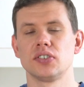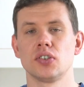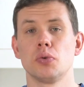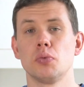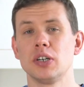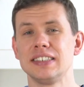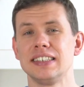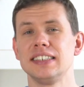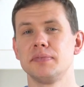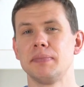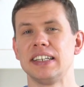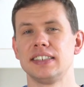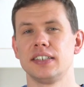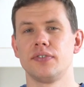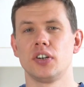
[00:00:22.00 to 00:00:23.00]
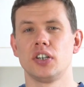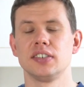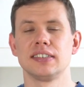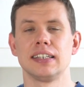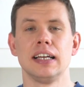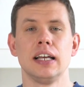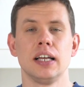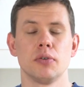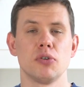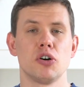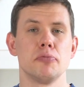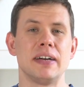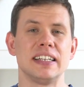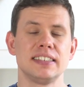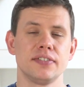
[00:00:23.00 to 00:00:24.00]
So what is Metaverse?
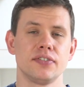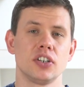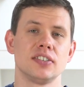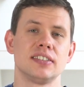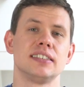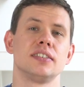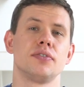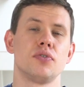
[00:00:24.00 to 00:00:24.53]
Well, Metaverse is a